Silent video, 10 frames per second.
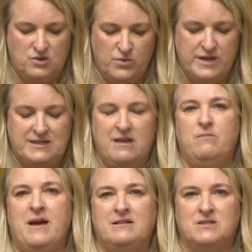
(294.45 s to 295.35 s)
noise
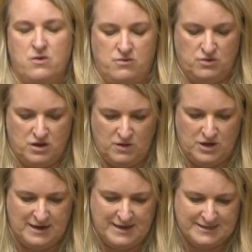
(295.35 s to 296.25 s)
impacts on
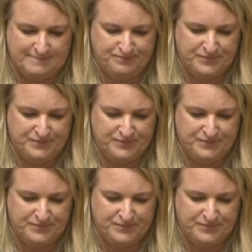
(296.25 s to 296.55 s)
communities.